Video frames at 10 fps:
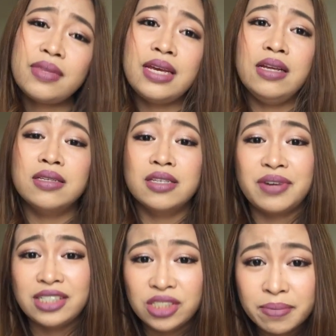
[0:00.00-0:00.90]
it
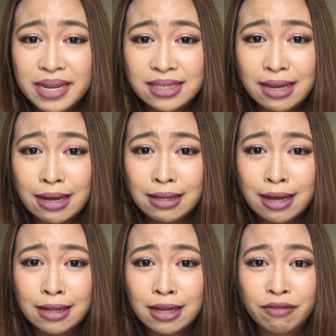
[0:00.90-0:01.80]
scratches my skin
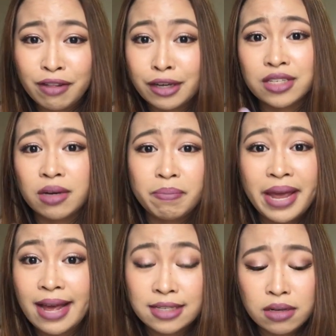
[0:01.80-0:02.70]
and it flares up
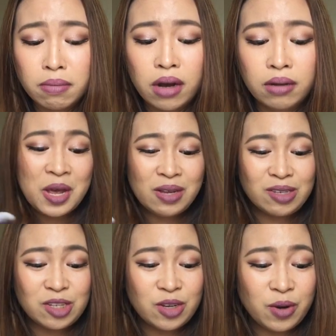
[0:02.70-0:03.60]
my eczema.
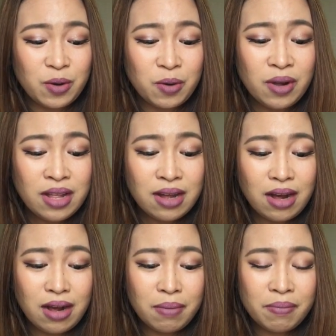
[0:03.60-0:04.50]
So
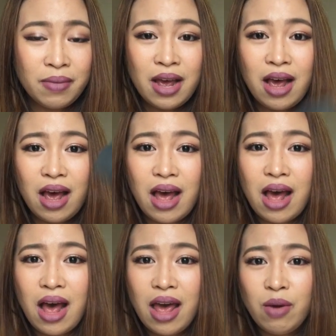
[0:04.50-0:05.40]

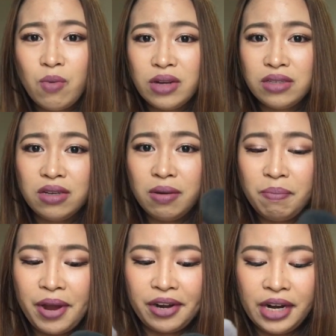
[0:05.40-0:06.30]
I want to
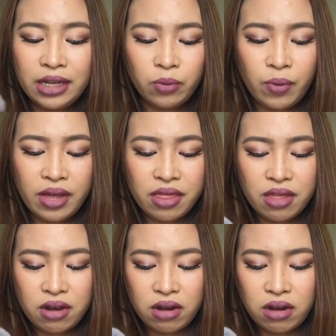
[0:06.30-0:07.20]
compare it
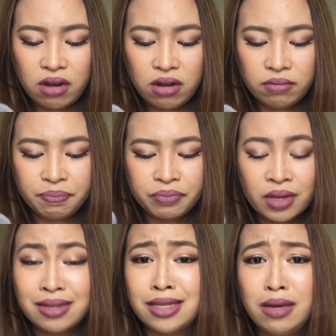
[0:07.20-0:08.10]
with the
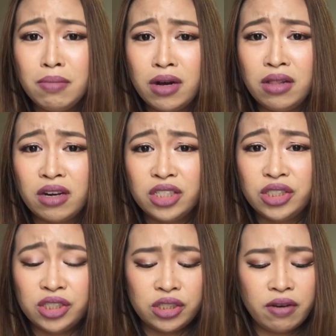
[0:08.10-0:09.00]
Sigma
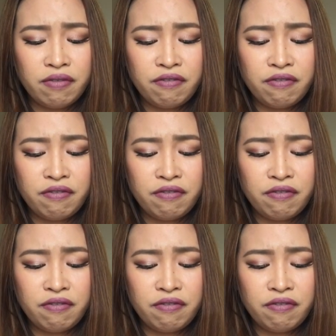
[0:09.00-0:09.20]
large